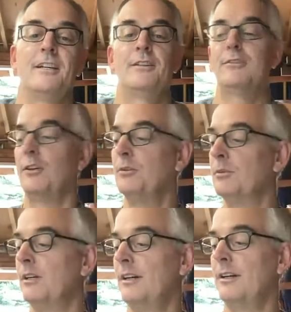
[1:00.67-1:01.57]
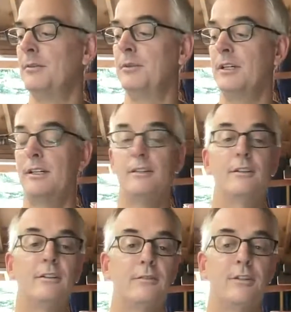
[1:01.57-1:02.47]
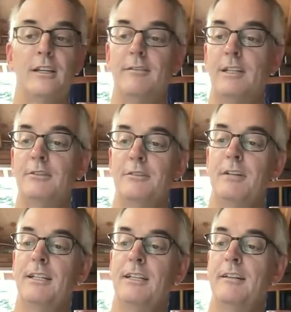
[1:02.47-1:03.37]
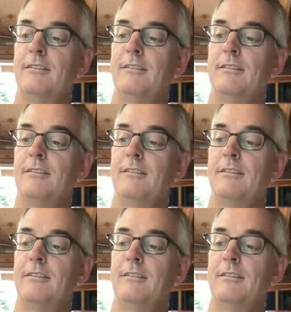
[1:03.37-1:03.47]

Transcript: So we're at a little over 1,100 right now,